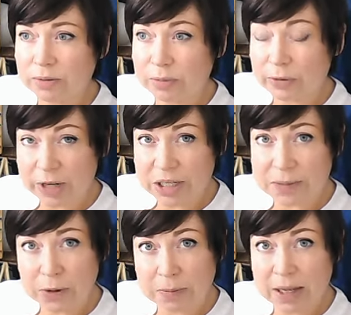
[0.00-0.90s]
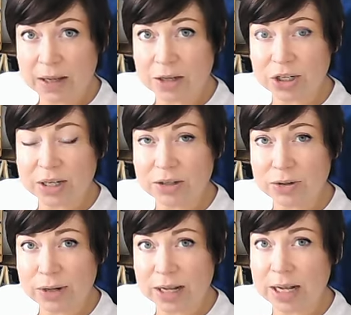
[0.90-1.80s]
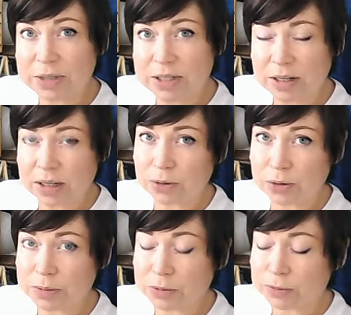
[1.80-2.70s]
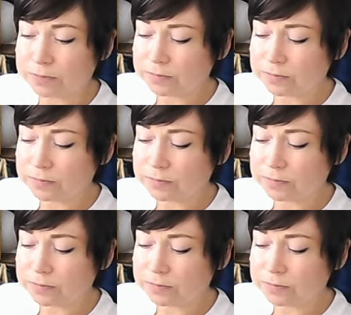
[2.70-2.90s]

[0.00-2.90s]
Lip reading: my Facebook page and on Amazon and Audible